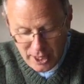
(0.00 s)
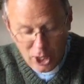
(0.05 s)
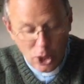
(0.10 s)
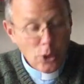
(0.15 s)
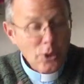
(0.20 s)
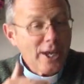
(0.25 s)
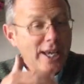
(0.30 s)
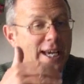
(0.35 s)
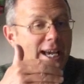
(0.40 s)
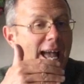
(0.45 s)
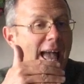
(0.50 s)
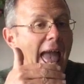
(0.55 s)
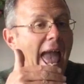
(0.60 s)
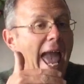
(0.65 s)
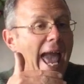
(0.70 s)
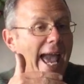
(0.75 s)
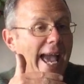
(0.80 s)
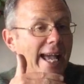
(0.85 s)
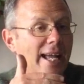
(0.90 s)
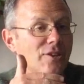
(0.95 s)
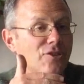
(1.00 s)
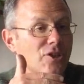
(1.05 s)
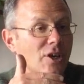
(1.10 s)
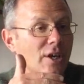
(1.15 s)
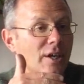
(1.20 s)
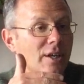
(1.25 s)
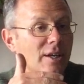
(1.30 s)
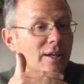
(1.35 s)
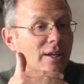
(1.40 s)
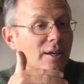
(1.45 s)
Looking ahead,
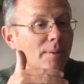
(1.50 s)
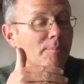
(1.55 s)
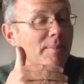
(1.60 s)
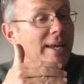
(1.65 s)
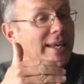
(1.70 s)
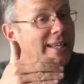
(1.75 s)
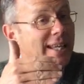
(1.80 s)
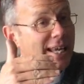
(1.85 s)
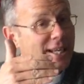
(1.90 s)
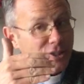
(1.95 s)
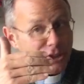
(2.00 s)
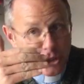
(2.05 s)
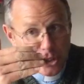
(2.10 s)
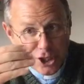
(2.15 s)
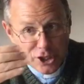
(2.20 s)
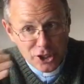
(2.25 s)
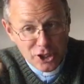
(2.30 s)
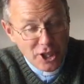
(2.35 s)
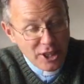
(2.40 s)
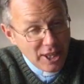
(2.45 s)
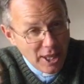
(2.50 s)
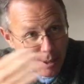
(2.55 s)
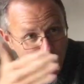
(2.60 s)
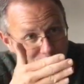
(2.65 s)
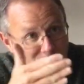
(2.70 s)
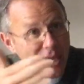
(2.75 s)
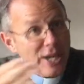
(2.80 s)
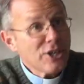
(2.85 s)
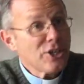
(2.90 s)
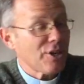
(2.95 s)
meaning just to the
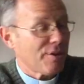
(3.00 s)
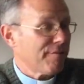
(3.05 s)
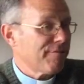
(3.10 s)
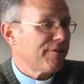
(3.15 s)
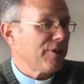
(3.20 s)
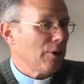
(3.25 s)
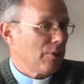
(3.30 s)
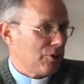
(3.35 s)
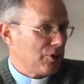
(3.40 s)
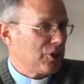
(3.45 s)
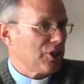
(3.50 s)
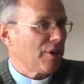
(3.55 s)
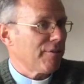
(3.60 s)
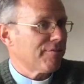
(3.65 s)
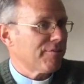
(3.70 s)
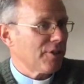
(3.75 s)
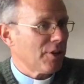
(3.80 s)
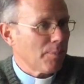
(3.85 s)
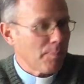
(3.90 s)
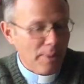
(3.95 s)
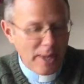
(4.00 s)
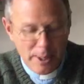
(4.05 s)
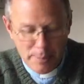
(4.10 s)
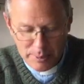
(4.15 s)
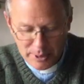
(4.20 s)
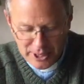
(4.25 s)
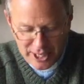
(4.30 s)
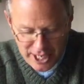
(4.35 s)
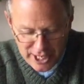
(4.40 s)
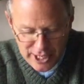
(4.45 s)
immediate future for the
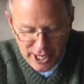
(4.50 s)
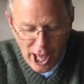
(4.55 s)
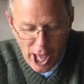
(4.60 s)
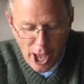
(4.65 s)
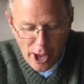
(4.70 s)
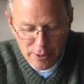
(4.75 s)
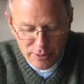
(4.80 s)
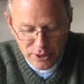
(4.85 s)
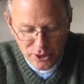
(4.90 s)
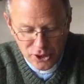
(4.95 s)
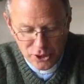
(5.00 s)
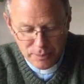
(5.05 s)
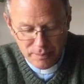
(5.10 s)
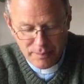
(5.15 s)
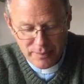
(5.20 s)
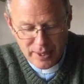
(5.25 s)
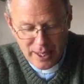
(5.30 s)
people he knows.